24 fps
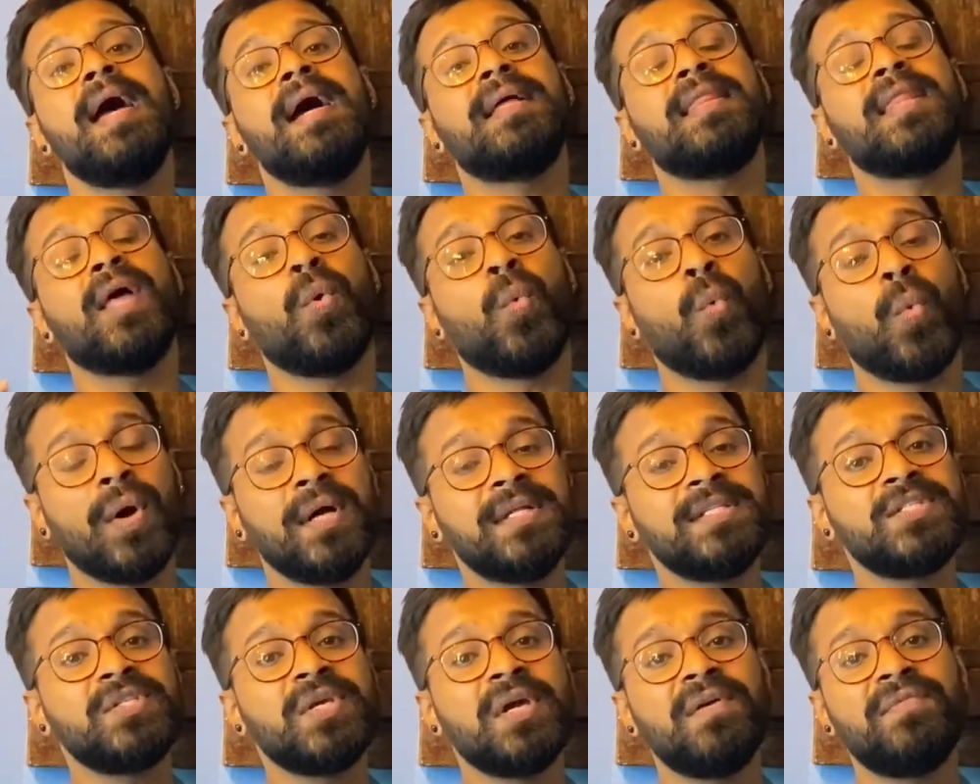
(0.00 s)
Now,
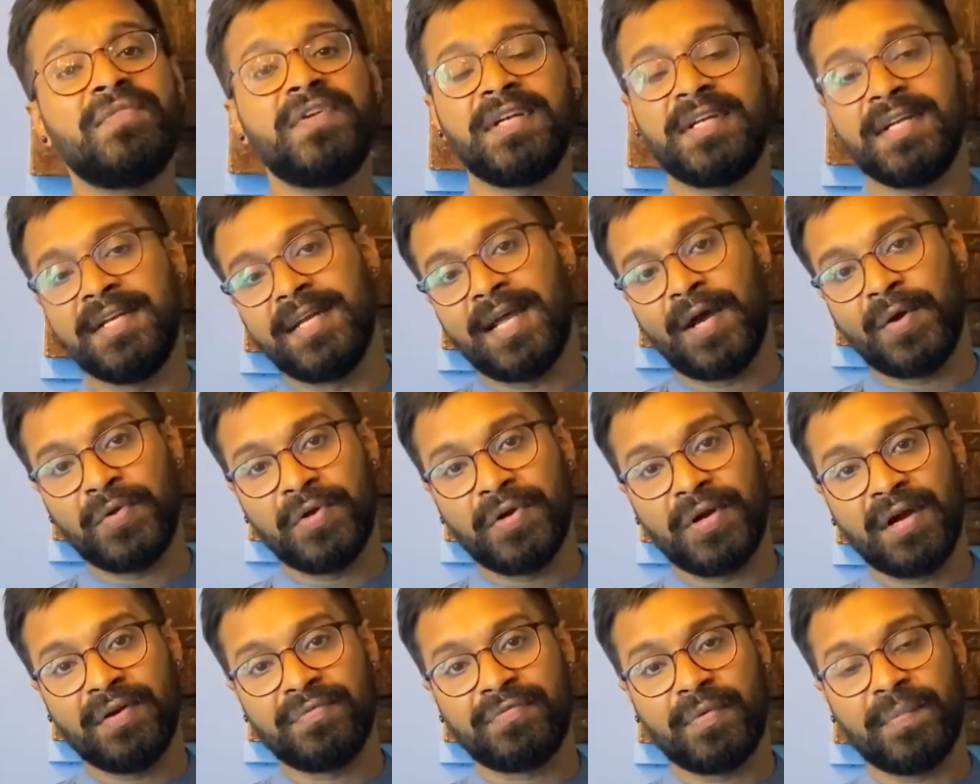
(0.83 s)
once you have written down
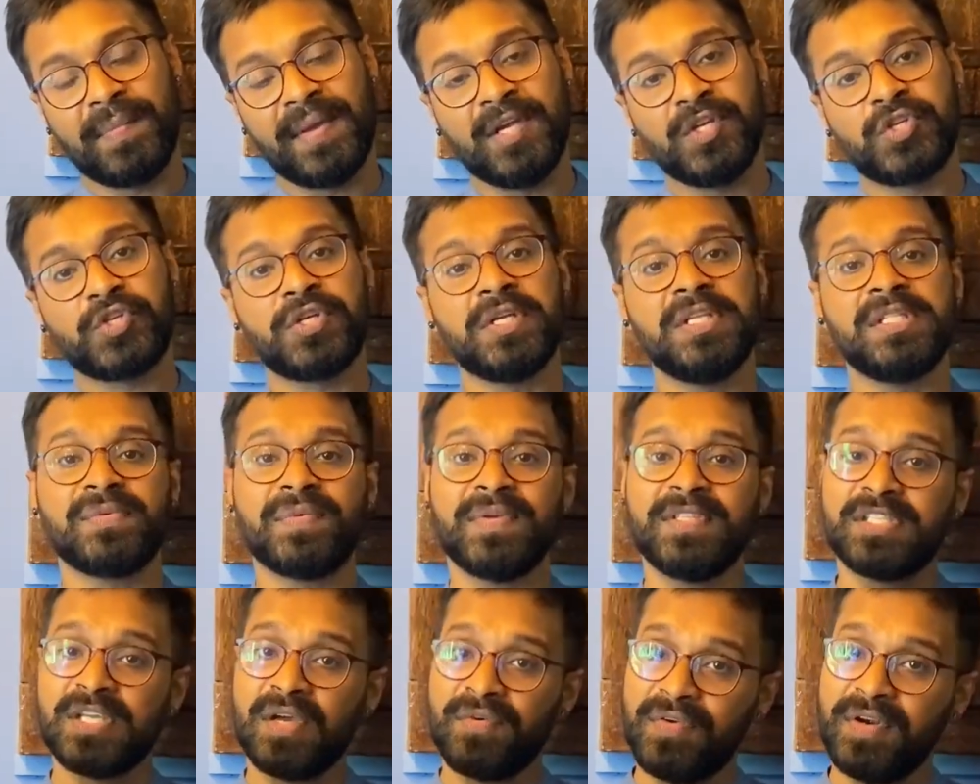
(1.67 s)
your affirmations,
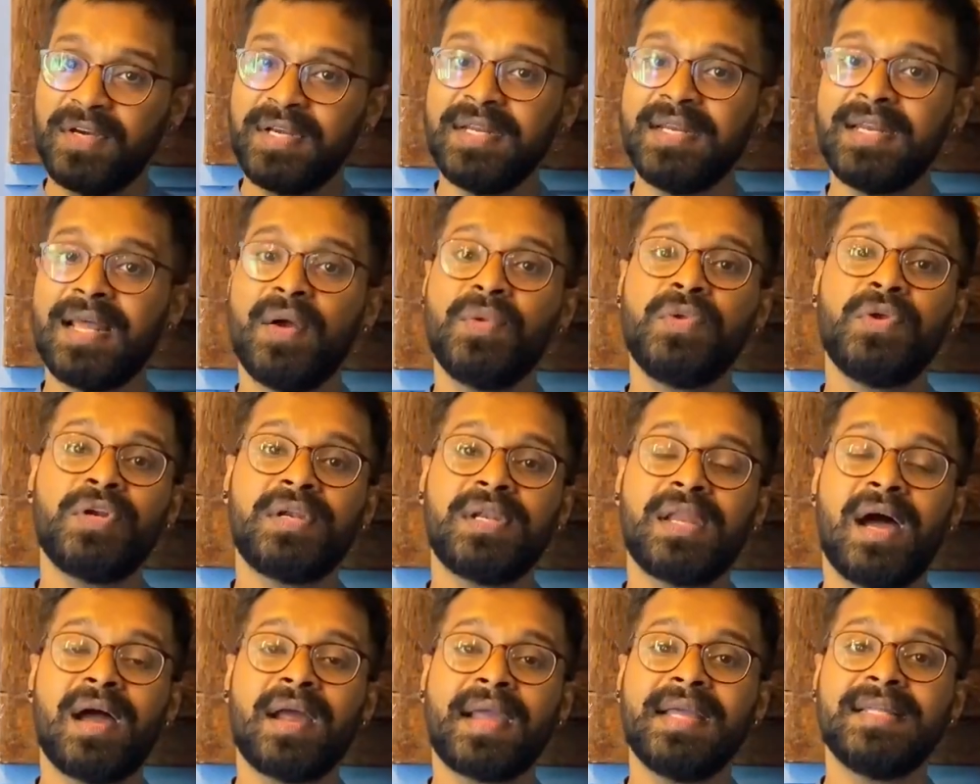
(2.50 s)
once you have written down your
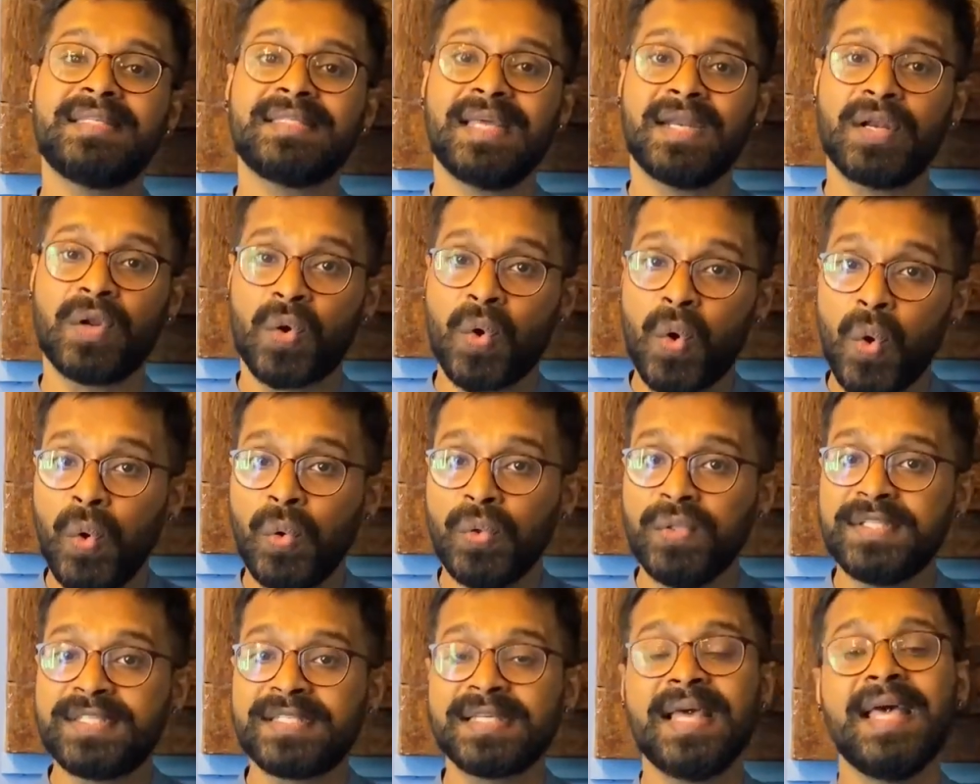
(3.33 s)
targets and
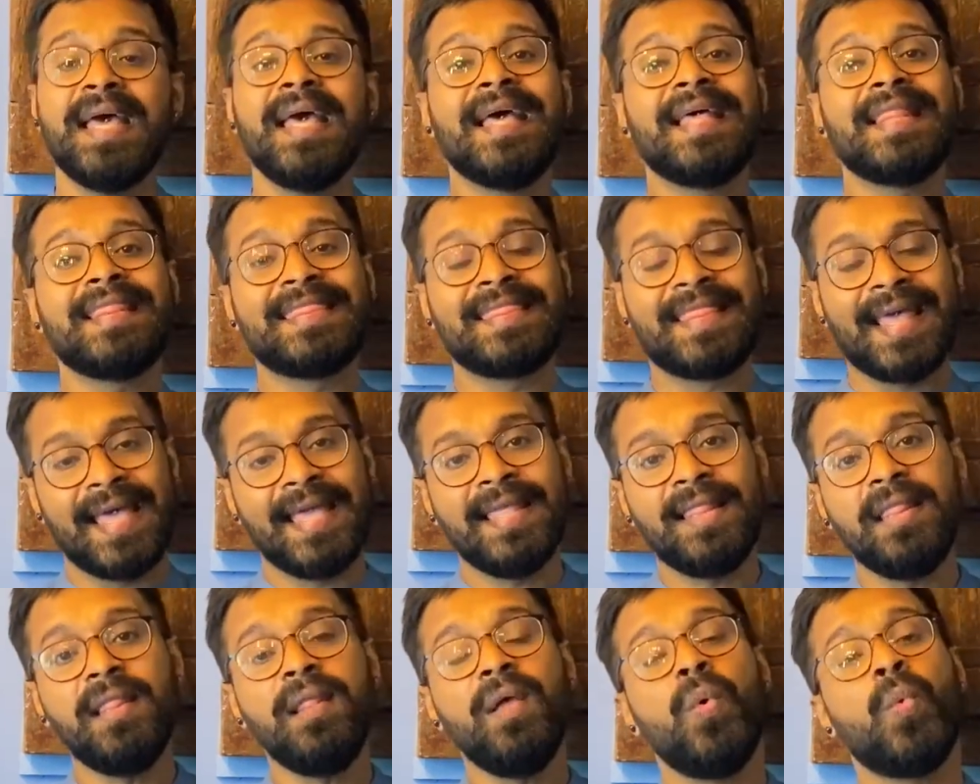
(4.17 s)
goals,
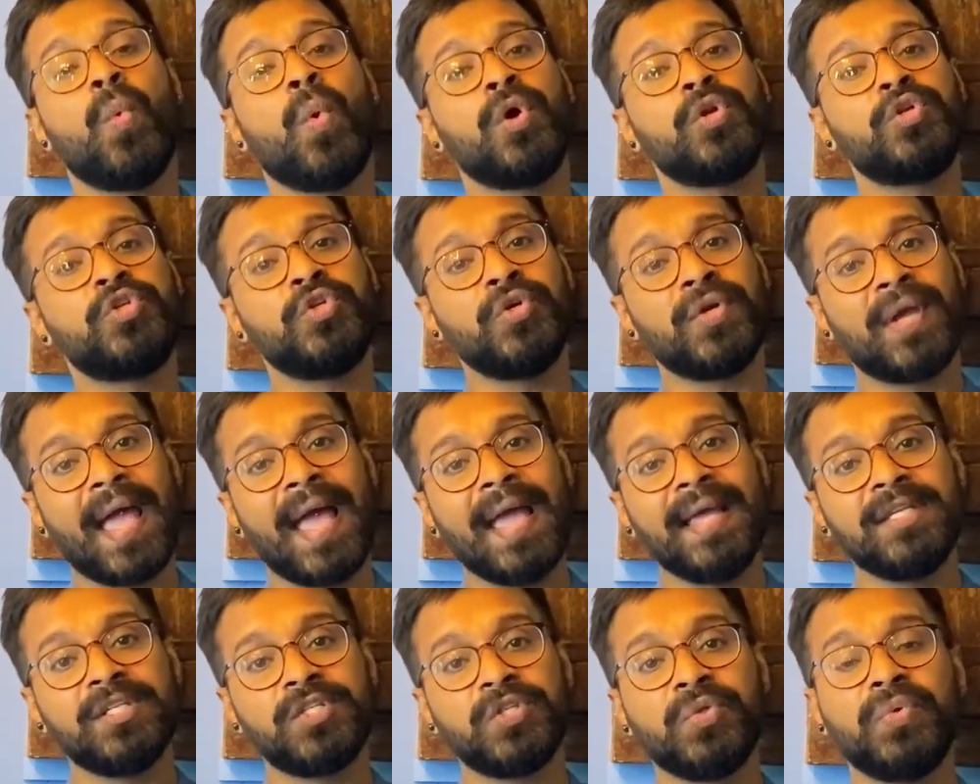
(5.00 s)
then what you
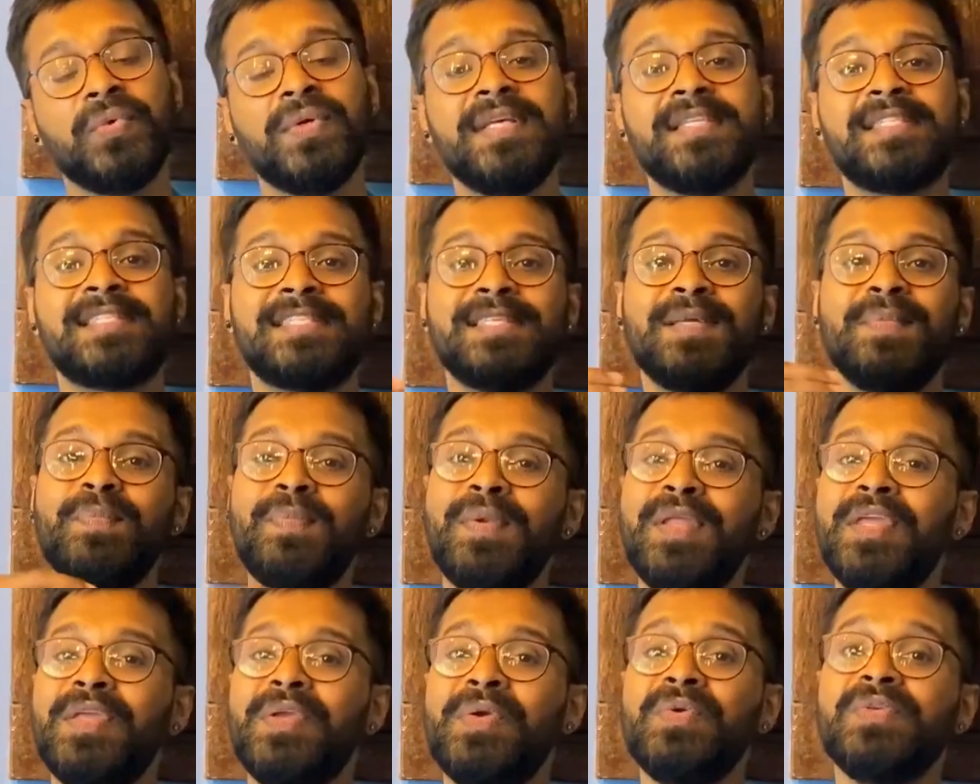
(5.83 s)
can do is
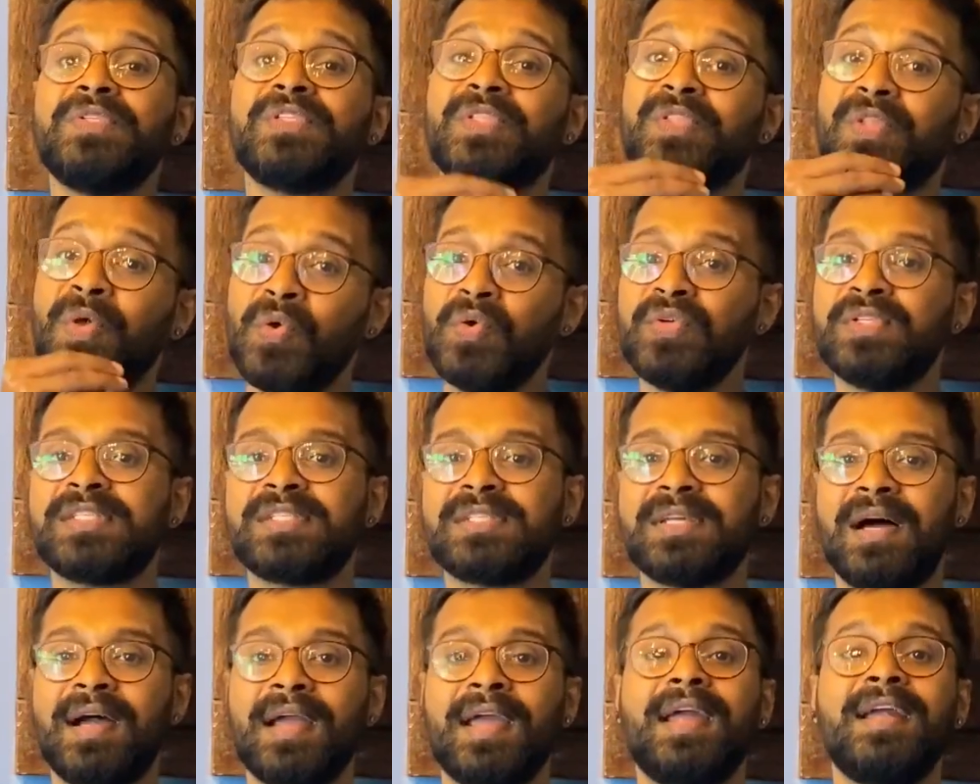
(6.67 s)
simply use those
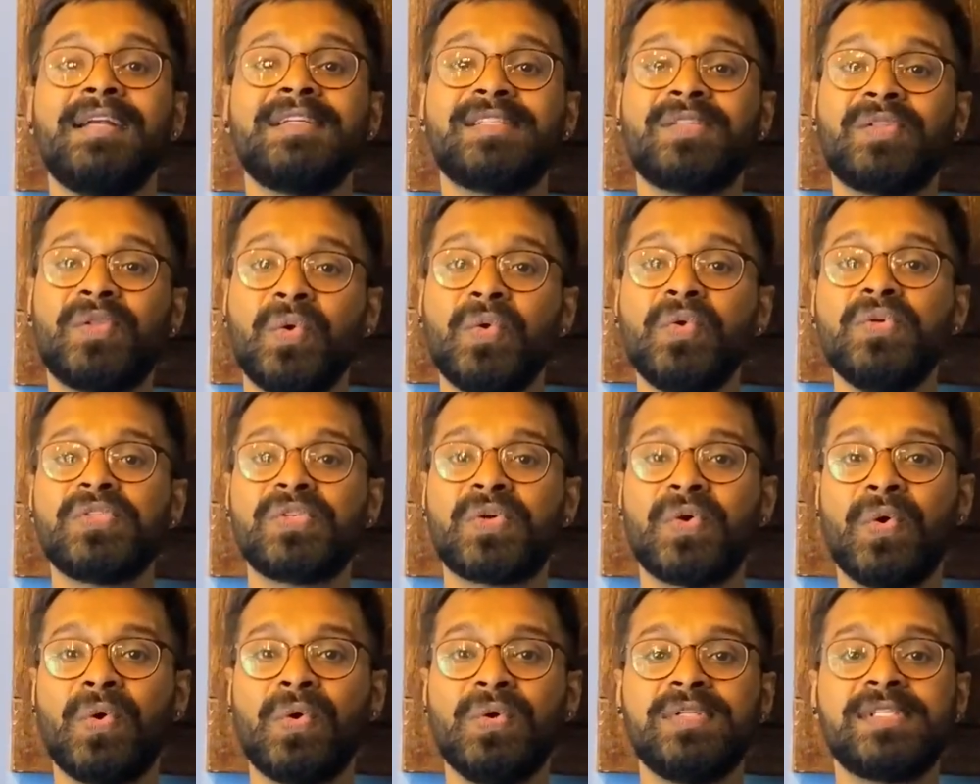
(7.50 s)
targets, those
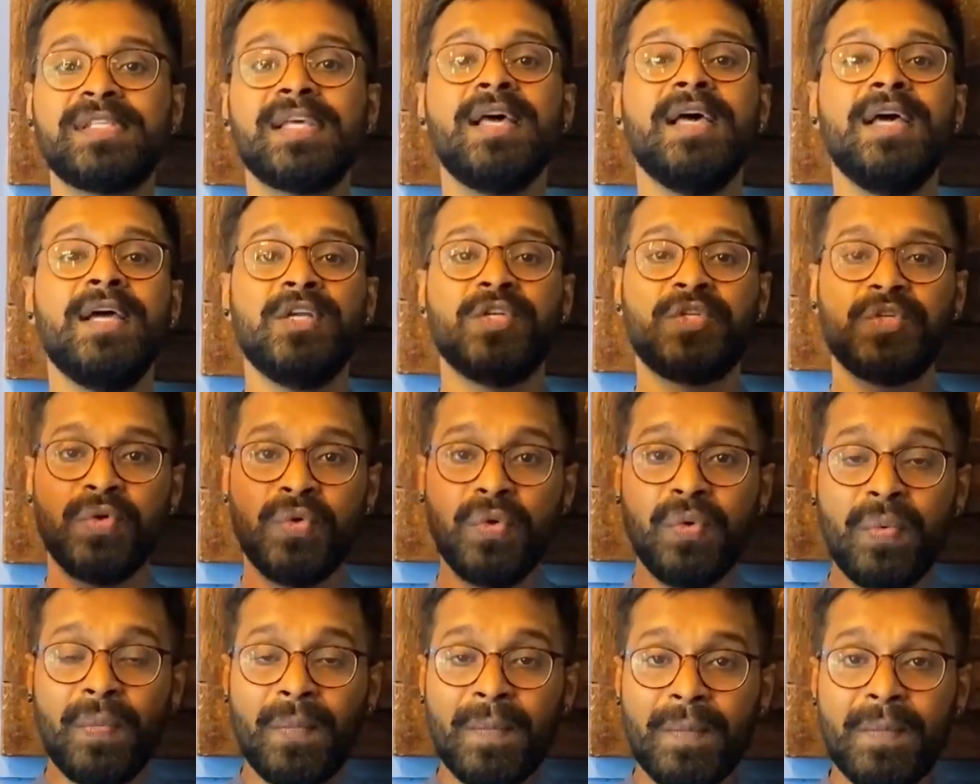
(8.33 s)
goals
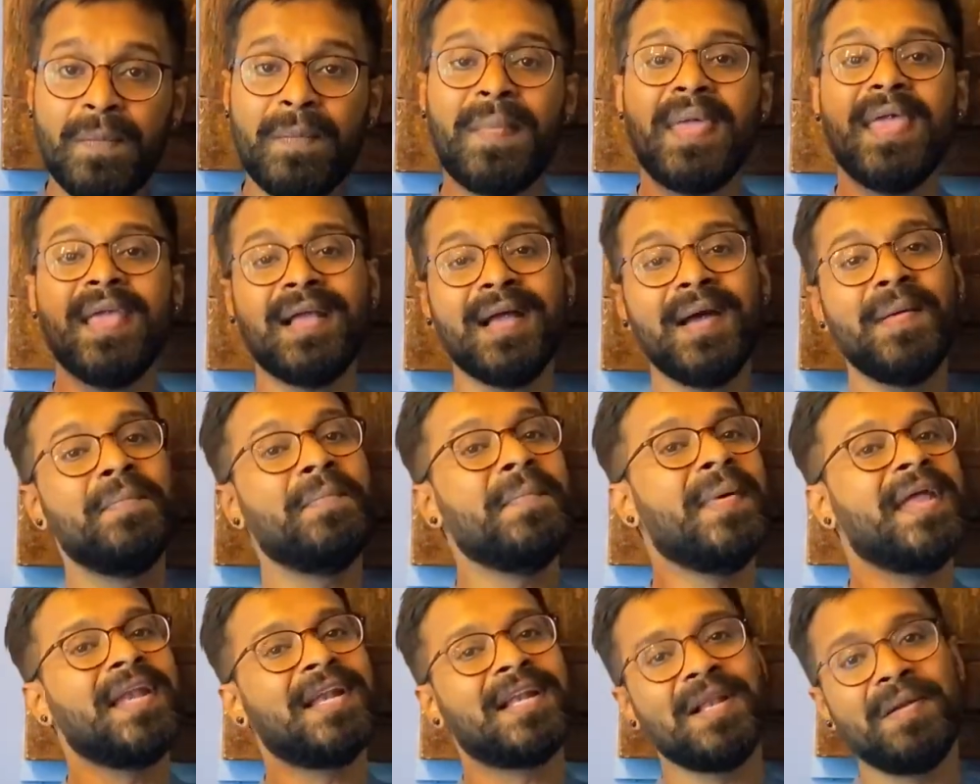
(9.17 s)
to make a
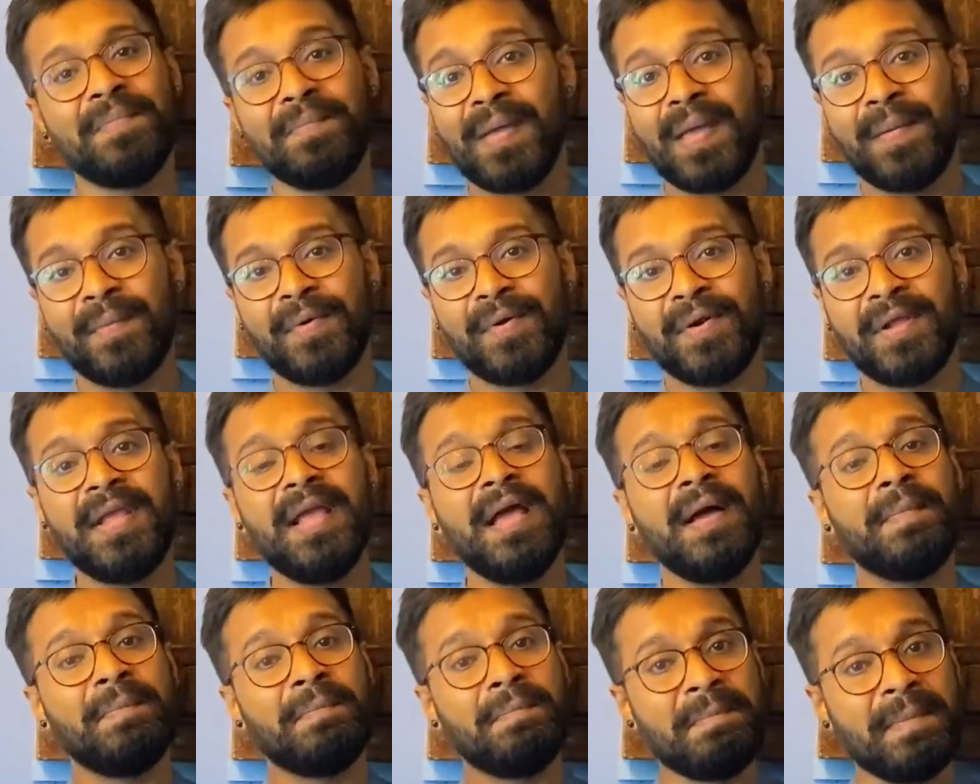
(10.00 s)
mental memory, a